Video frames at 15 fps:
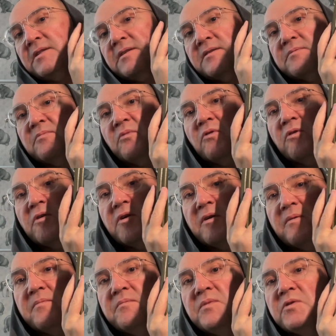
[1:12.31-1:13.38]
it's
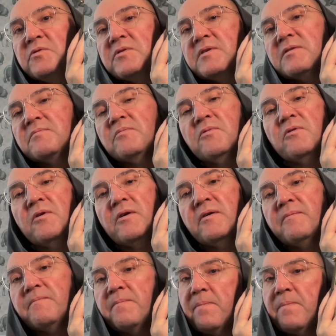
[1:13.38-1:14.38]
more muted, more